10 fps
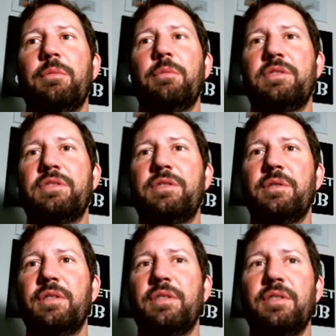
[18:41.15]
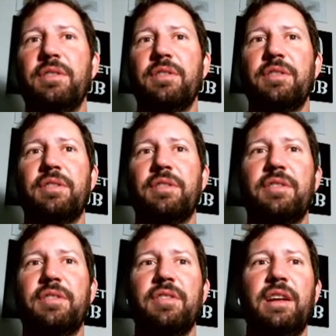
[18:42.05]
much doing
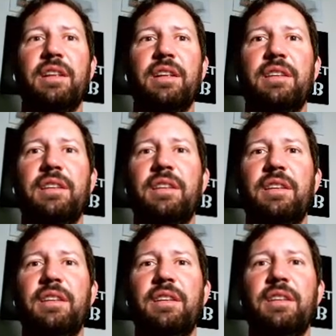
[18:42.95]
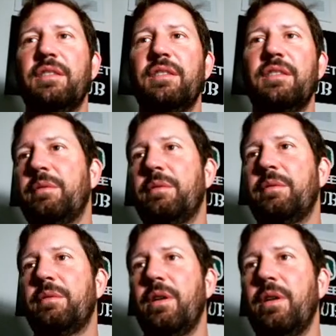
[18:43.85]
slightly,
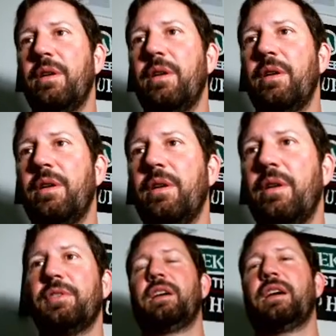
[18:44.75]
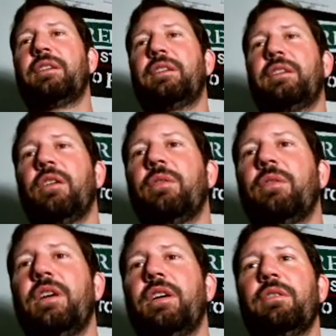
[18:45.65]
almost the same thing. I don't,
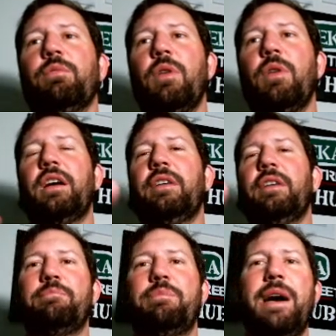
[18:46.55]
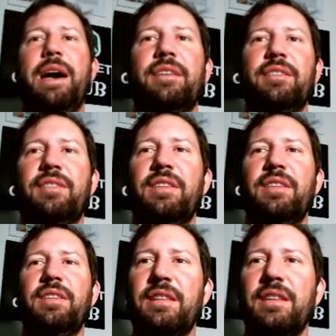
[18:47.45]
right off the bat, see
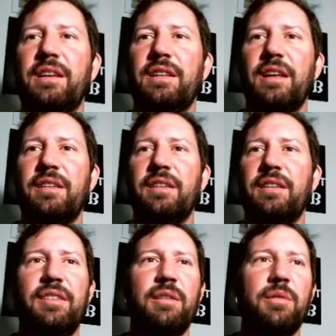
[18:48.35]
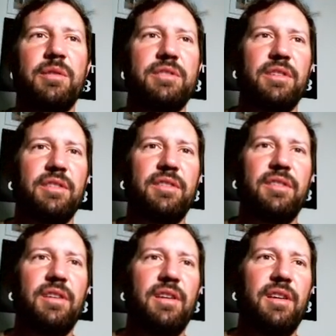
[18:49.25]
anything that
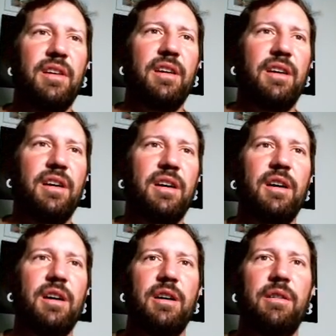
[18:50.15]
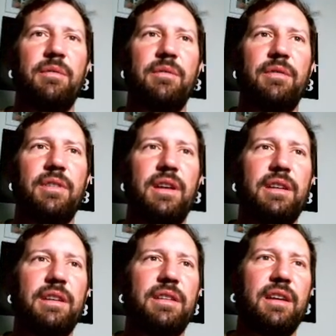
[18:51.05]
distinguishes
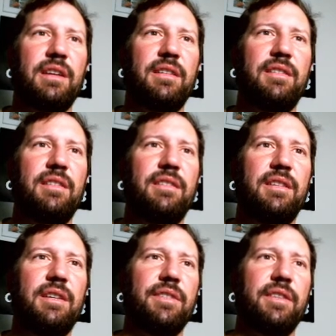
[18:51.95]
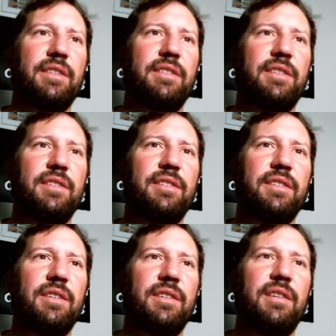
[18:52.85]
anything different.
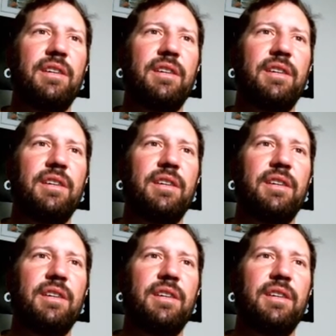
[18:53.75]
So,